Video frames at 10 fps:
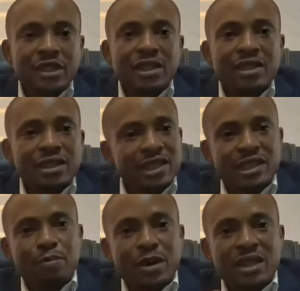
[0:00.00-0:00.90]
is
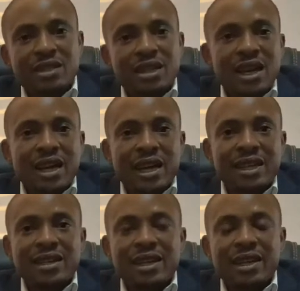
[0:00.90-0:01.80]
a personal
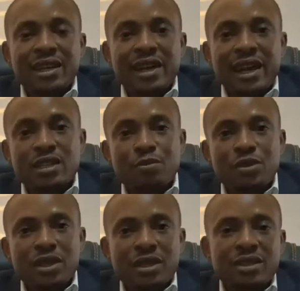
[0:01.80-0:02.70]

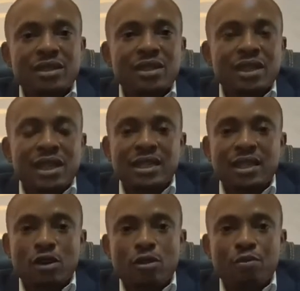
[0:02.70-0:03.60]
experience. There is a
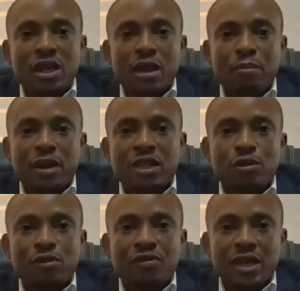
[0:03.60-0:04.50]
company I'm part
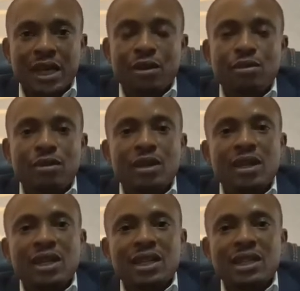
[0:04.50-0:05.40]
of now
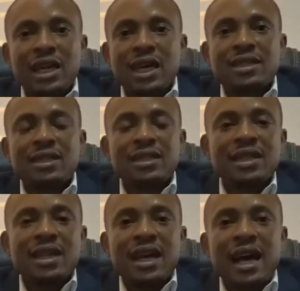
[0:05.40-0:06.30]
that
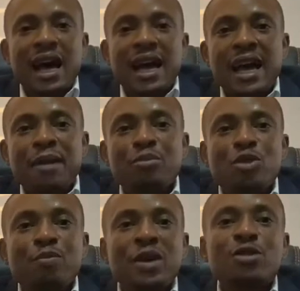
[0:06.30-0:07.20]
I am
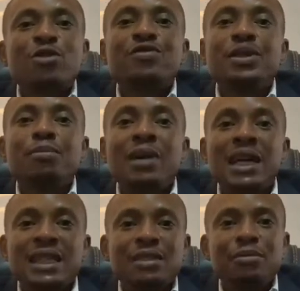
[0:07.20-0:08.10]
not part of the
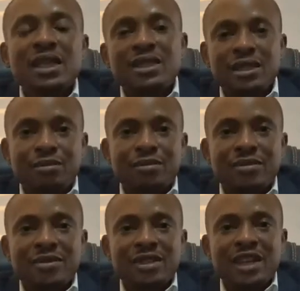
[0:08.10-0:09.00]
management team.
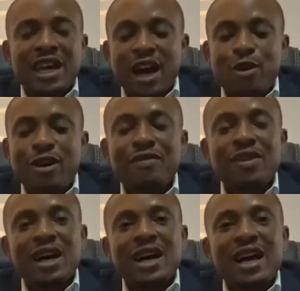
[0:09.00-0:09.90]

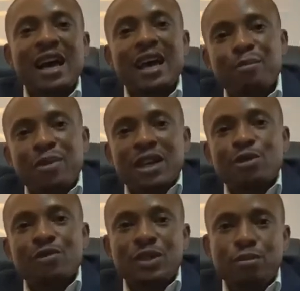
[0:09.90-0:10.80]
However, I am part
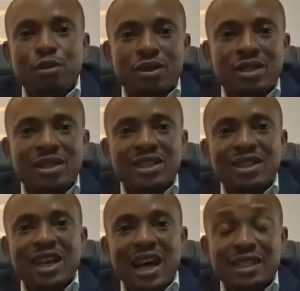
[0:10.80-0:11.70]
of the board.
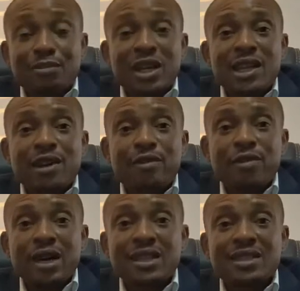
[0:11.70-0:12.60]
As a matter of
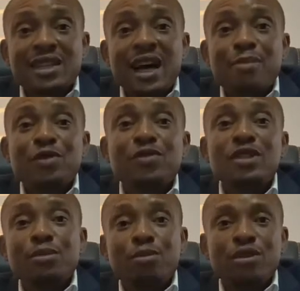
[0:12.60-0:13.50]
fact, I'm even
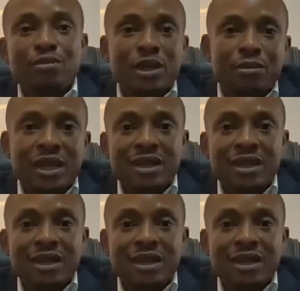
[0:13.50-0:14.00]
the board member